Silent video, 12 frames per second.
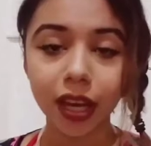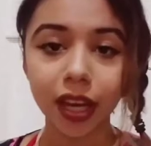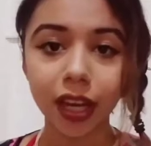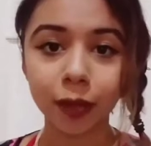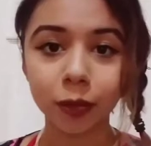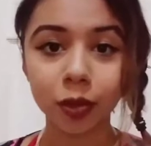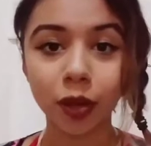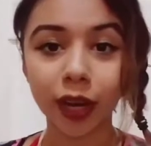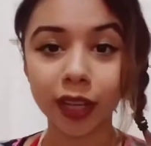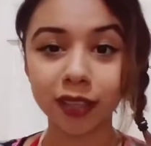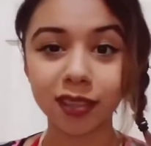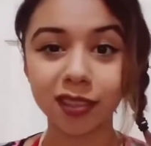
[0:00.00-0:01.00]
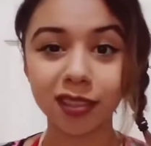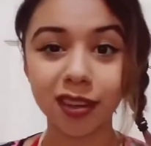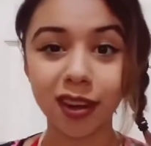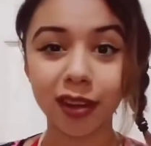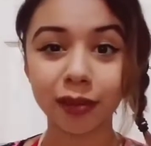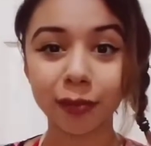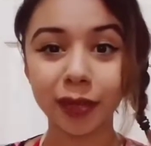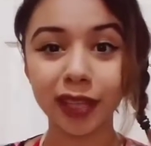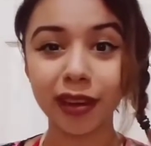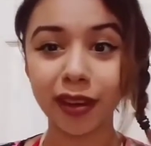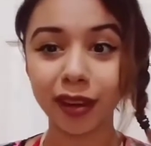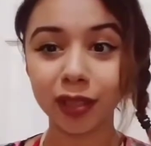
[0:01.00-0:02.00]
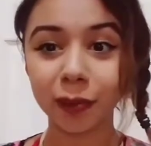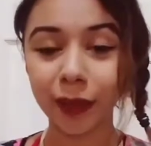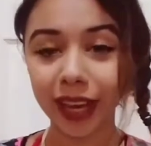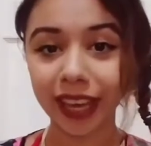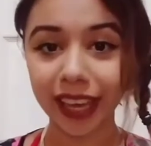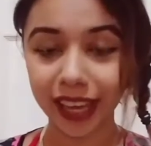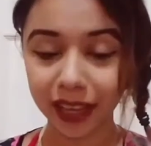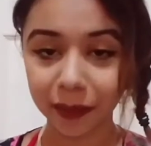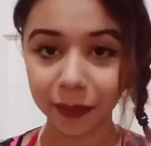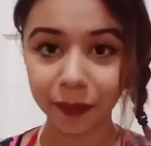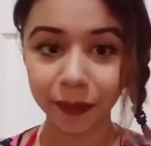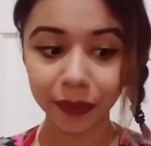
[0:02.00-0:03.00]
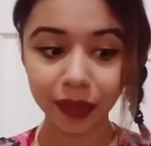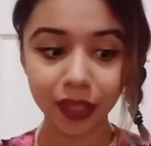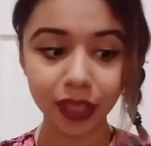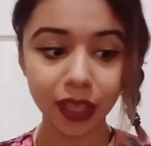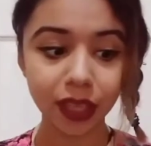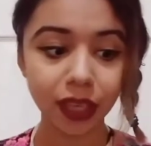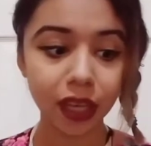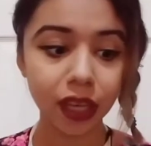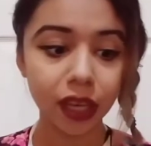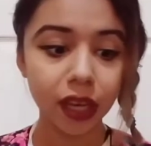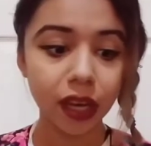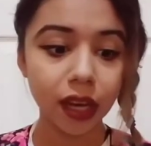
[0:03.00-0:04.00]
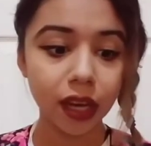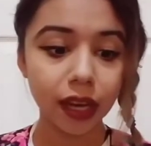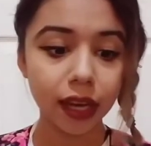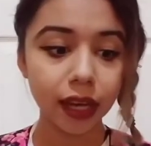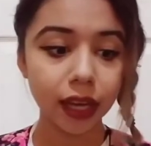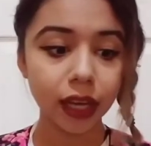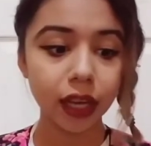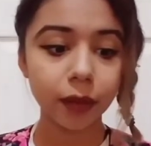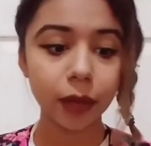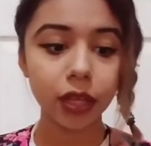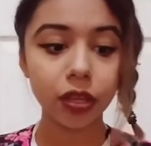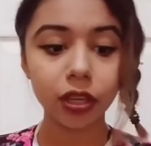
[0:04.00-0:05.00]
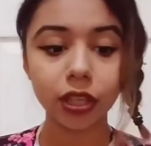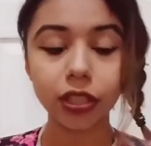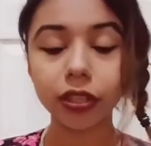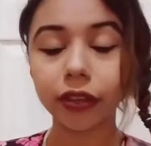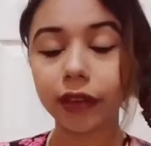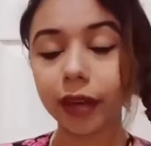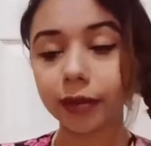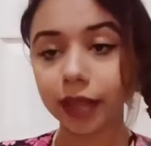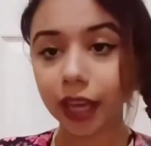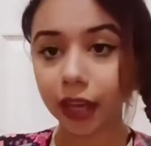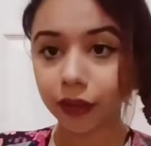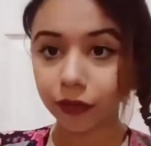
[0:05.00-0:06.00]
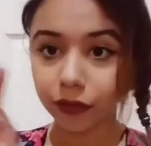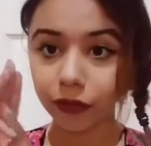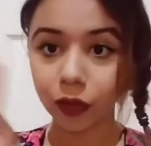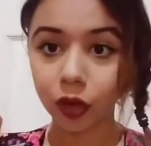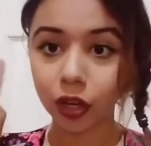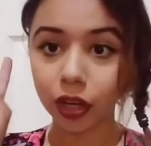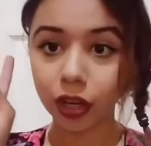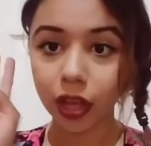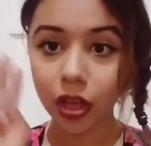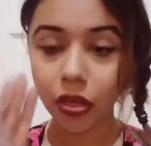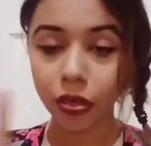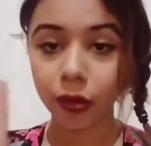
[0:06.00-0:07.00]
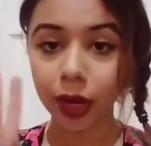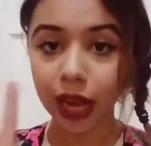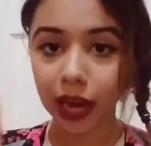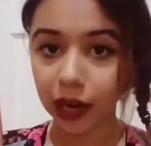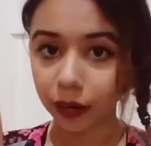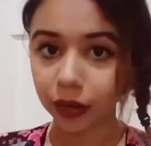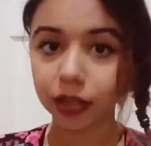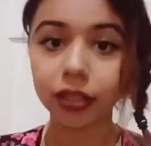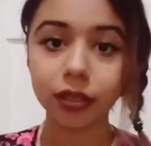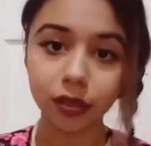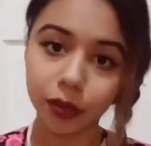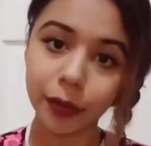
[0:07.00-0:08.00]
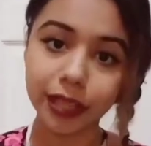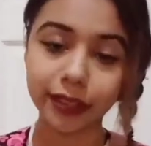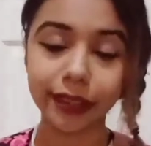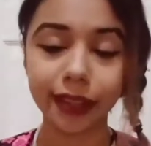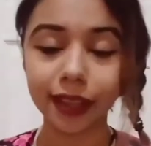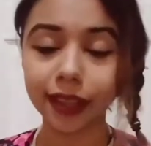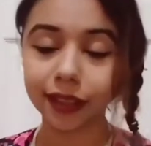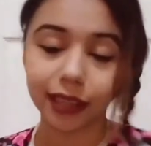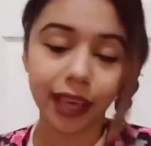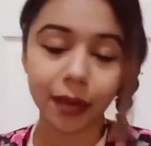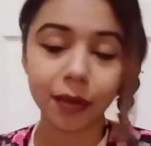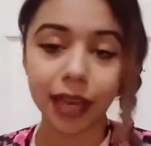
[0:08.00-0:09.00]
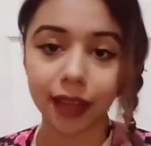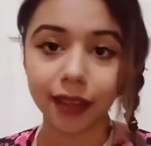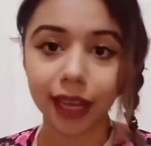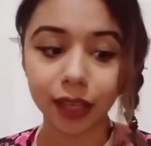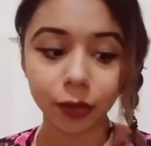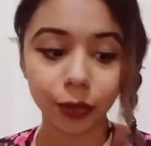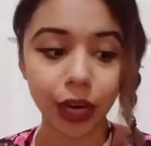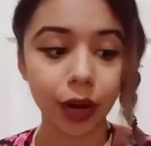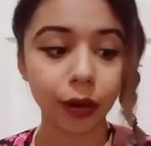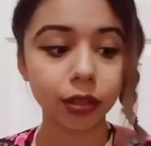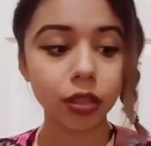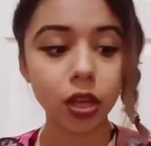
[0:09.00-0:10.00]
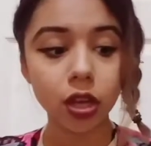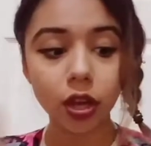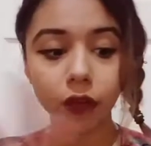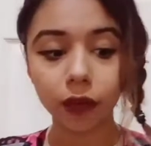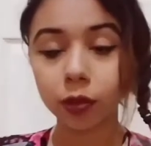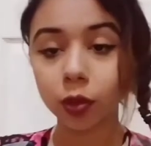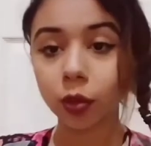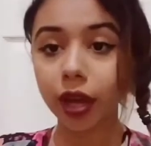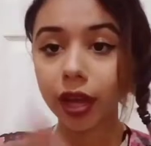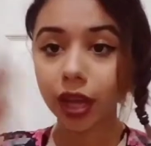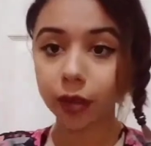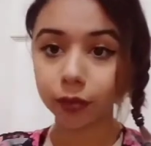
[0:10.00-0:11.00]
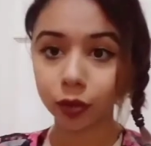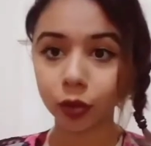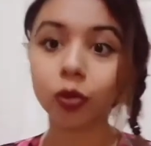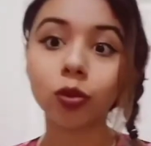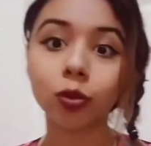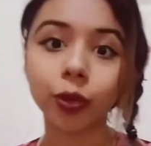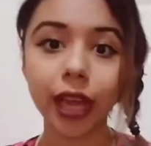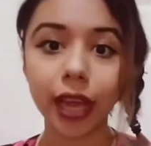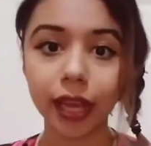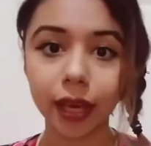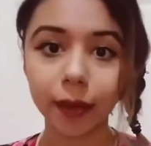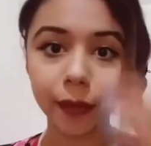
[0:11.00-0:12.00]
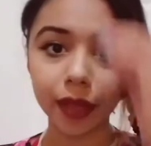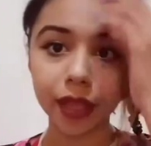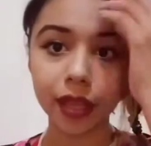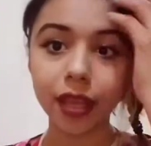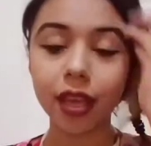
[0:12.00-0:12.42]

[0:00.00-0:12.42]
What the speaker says: trying to not be caught by him. You need to survive the game for 3 hours. So basically the game, lasts 3 hours, from 2 a.m. to 3 a.m.